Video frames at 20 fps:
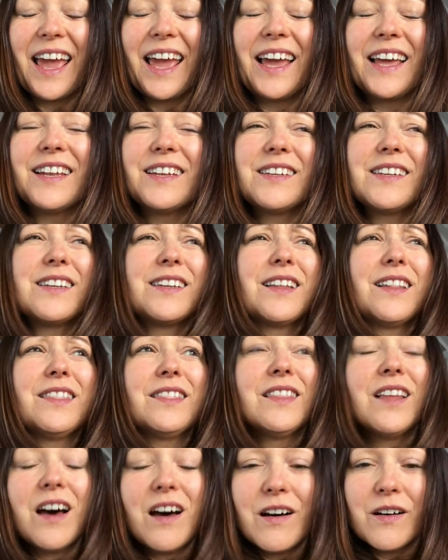and
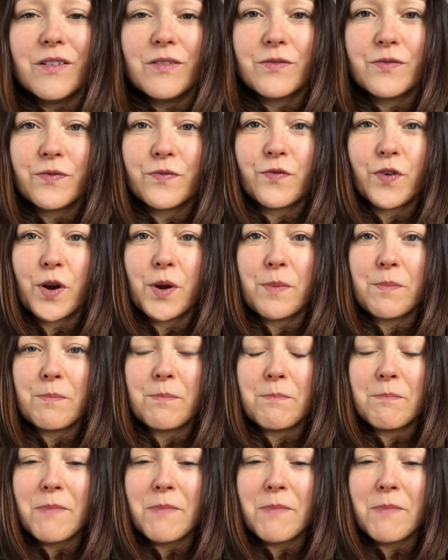love from